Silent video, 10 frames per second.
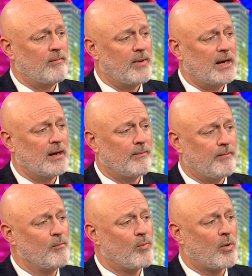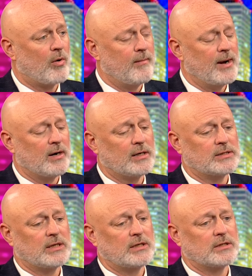many uh, poor American
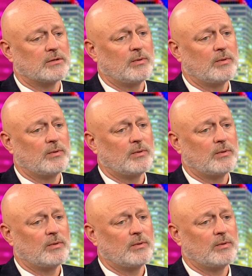citizens.